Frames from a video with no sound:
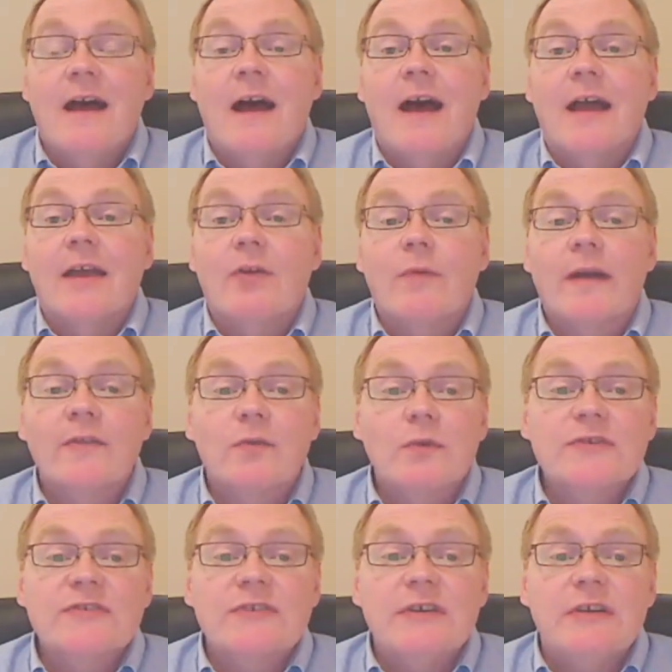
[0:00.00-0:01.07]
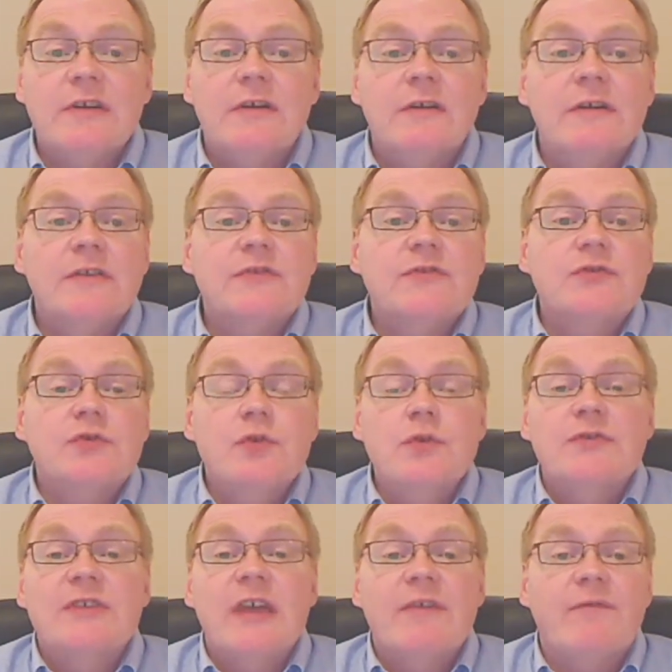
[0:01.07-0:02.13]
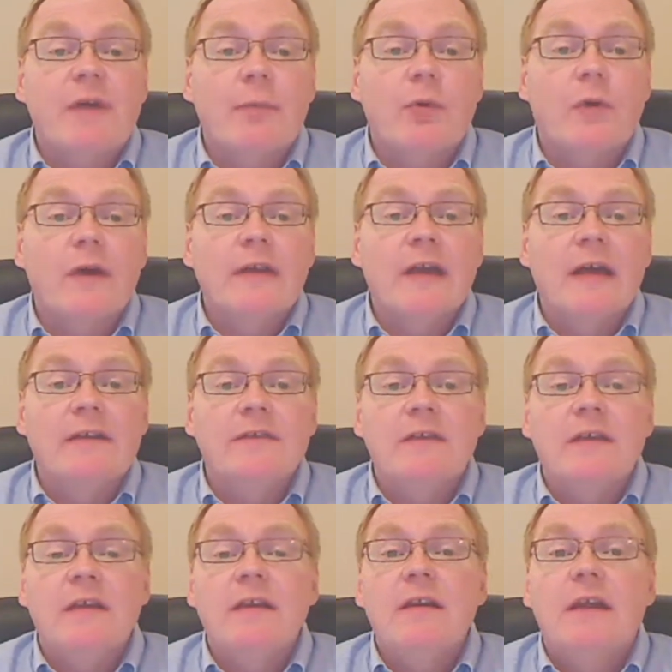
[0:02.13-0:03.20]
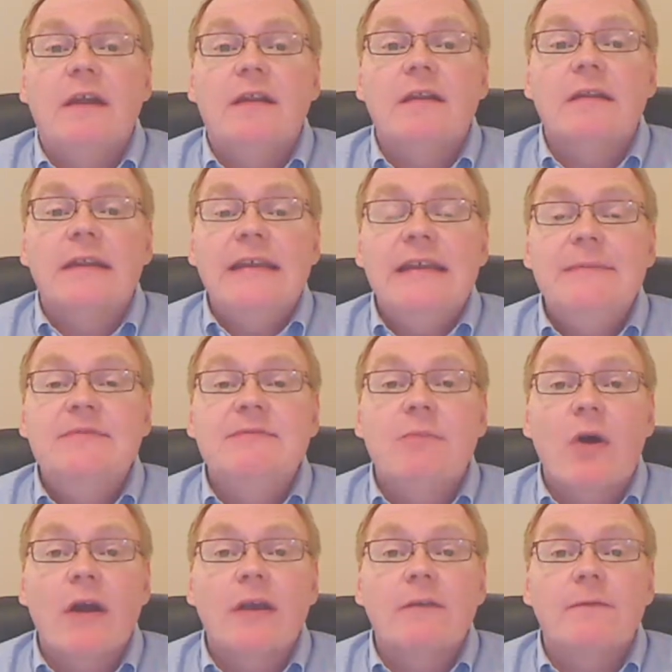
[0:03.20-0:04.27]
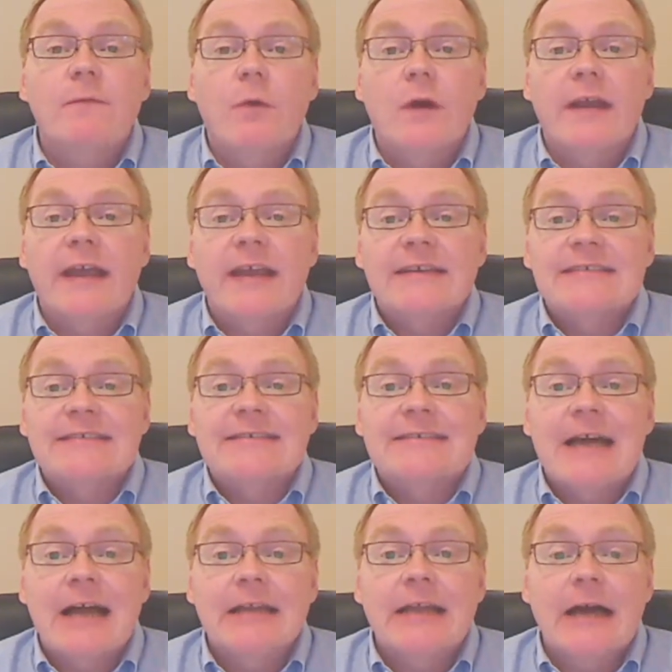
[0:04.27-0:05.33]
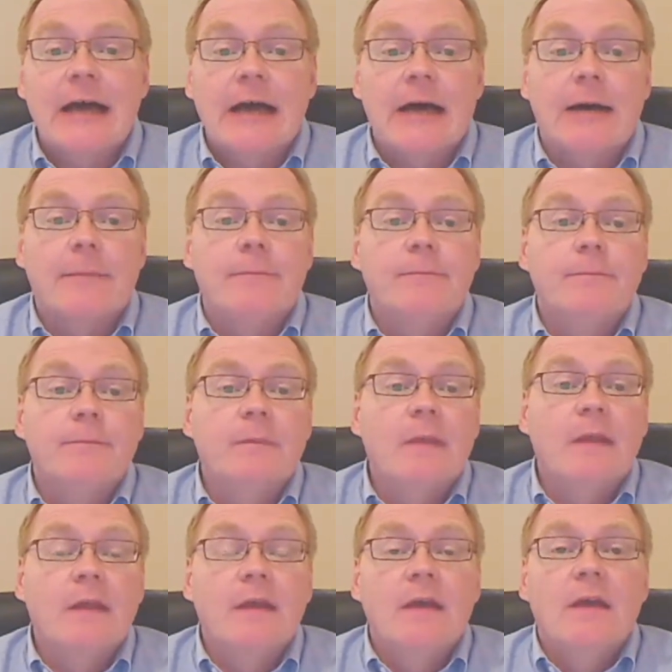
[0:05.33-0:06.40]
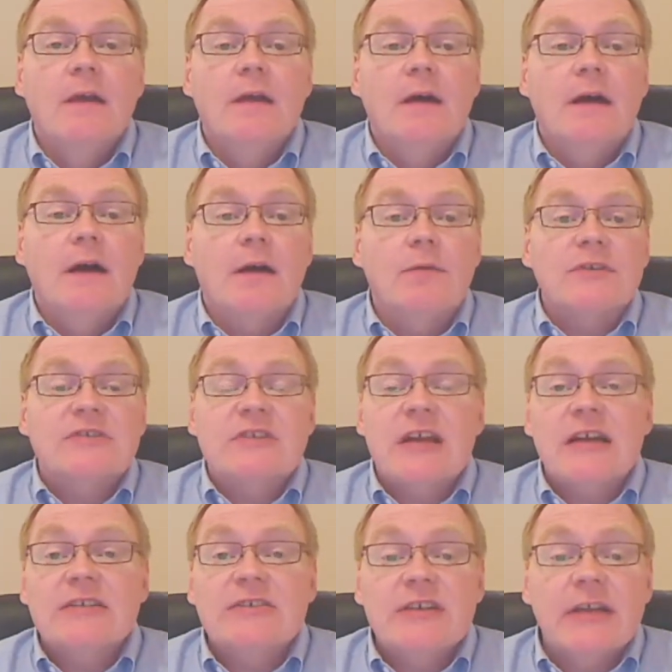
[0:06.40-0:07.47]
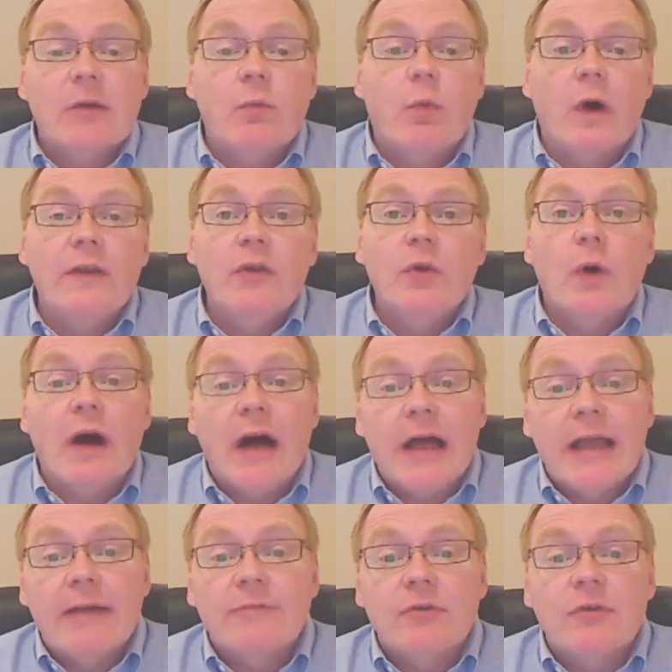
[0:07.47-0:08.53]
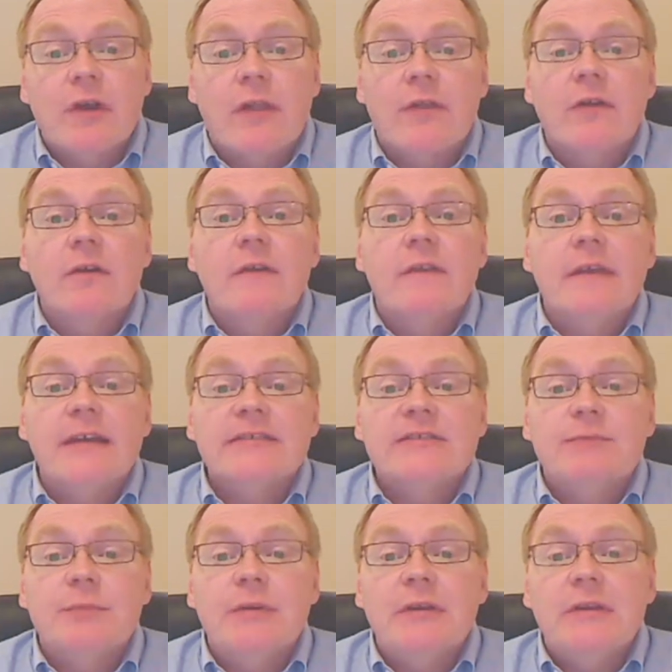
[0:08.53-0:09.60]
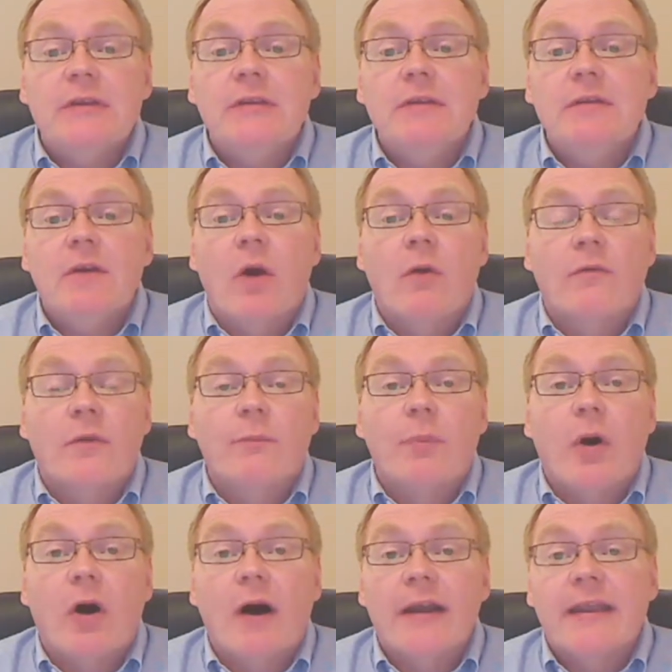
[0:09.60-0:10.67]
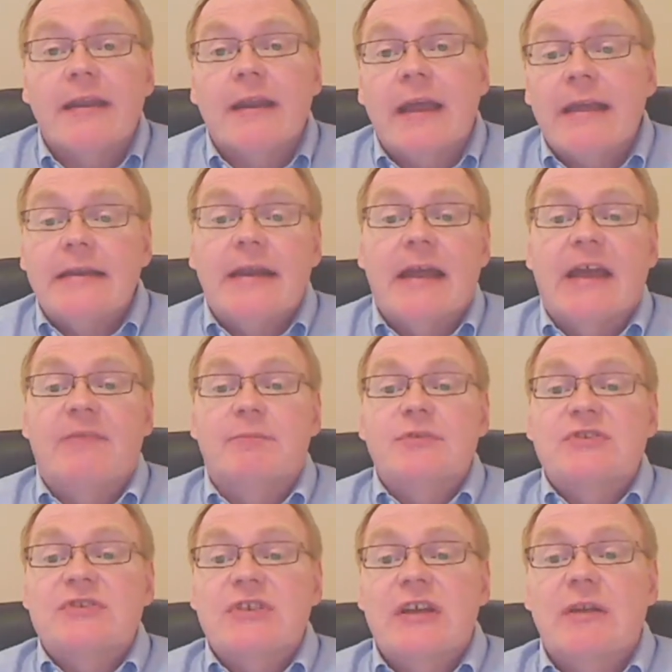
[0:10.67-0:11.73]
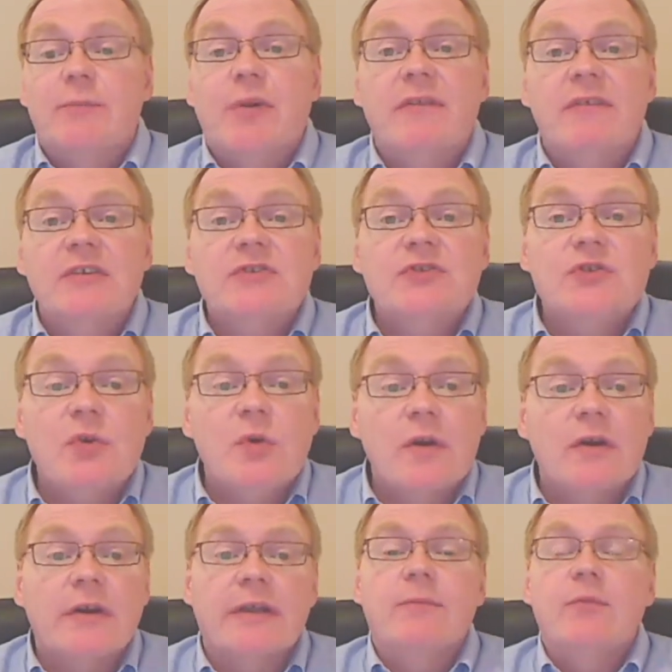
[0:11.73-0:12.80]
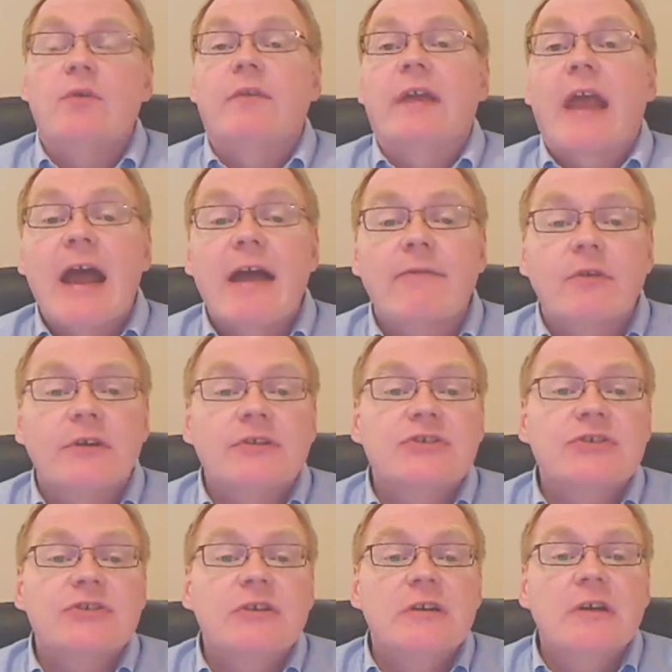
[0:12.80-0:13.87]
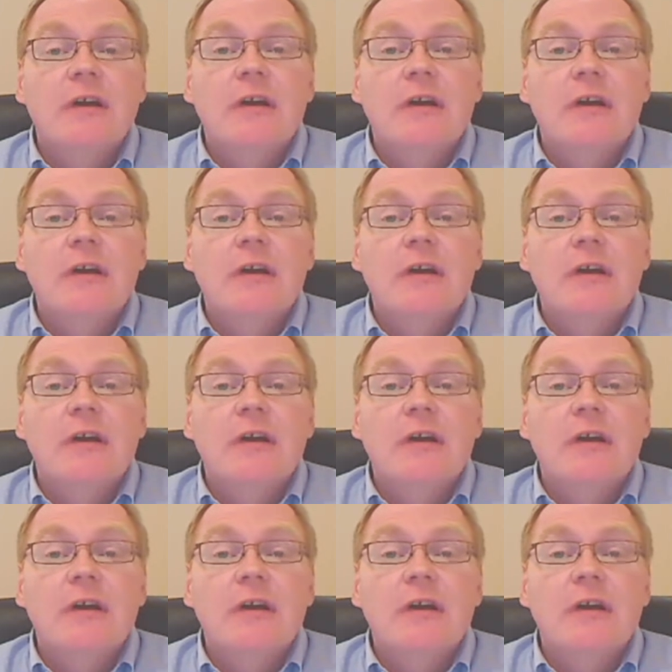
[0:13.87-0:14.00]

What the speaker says: Hi, Greg Dorsey here. It's Tuesday, February 19 at LeebsMarketForecast.com. With stocks setting one new high after another and the S&P overbought at 8.5% above its 200-day moving average,